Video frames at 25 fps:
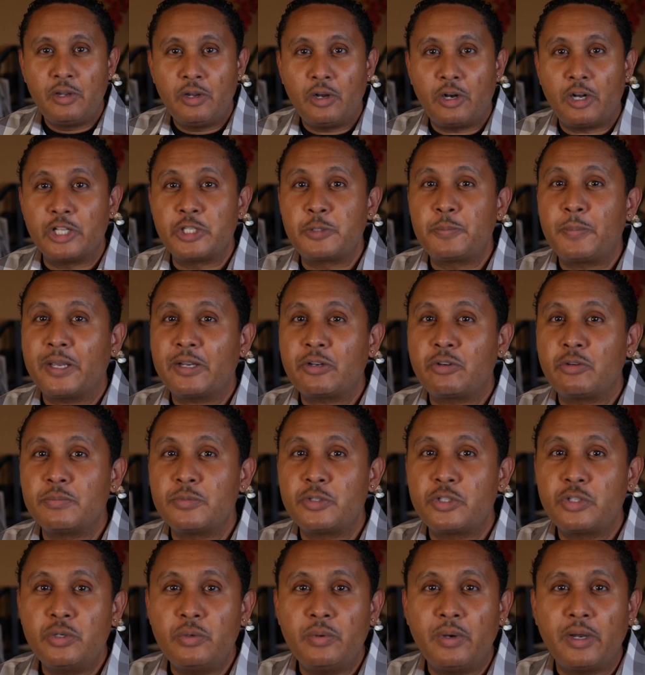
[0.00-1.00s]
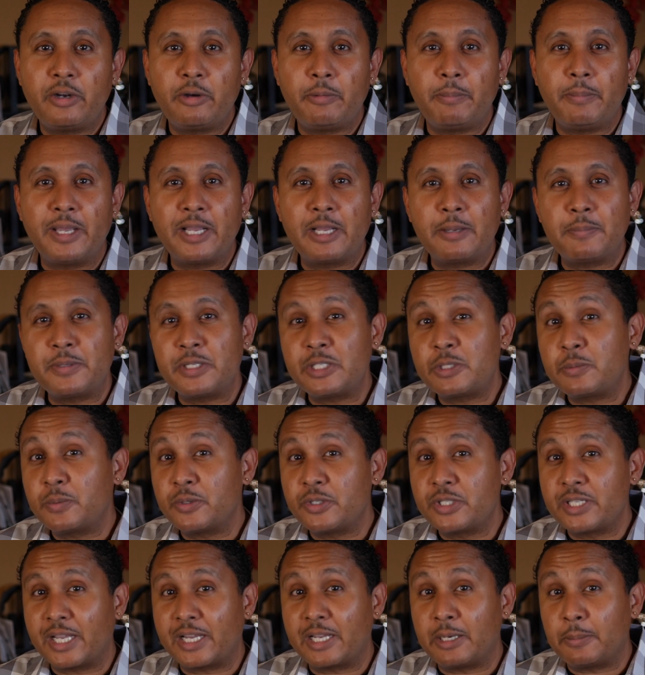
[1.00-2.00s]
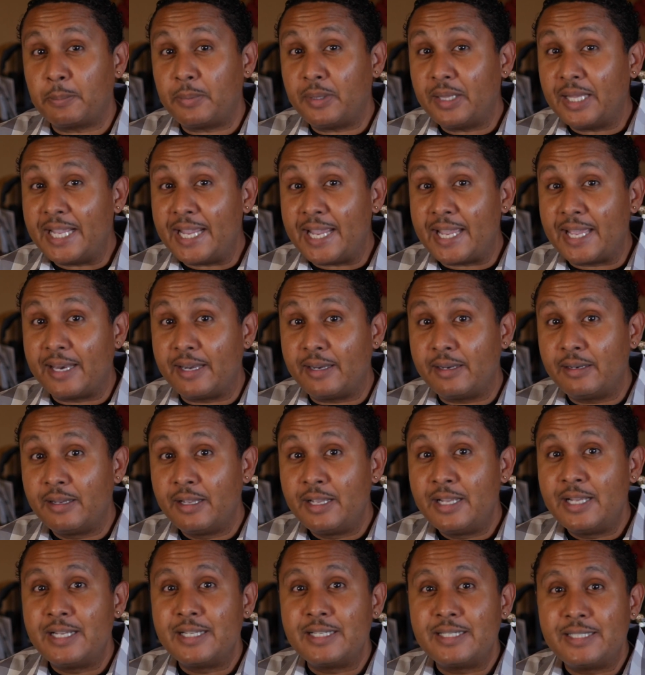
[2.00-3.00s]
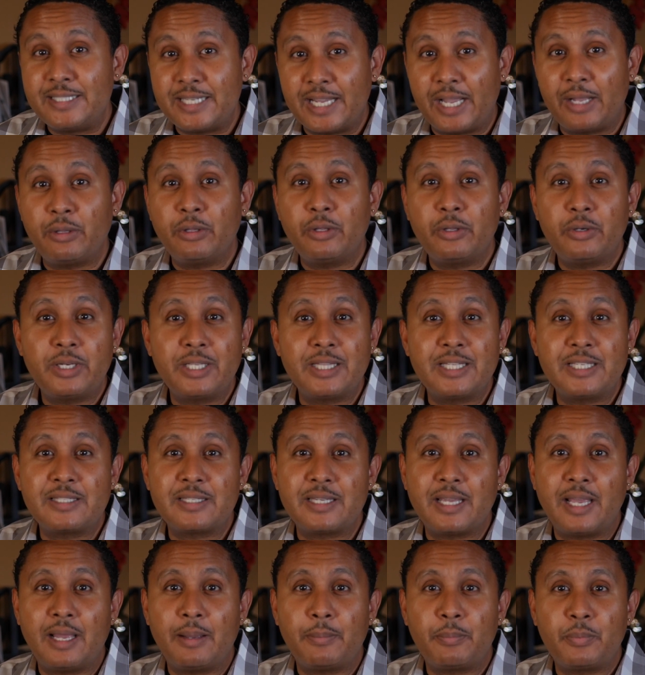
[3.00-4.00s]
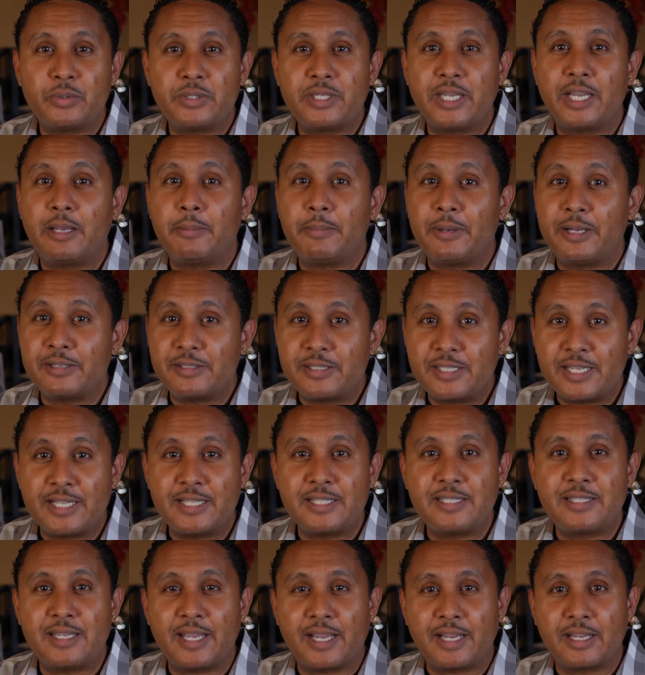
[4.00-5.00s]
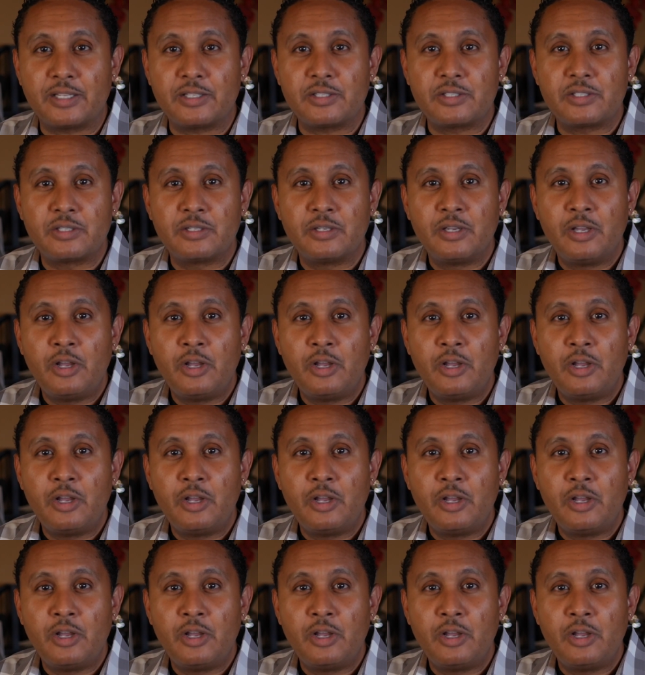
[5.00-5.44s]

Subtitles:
On Spectrum's 200 megabits per second plan, downloading this app will take about 10 seconds.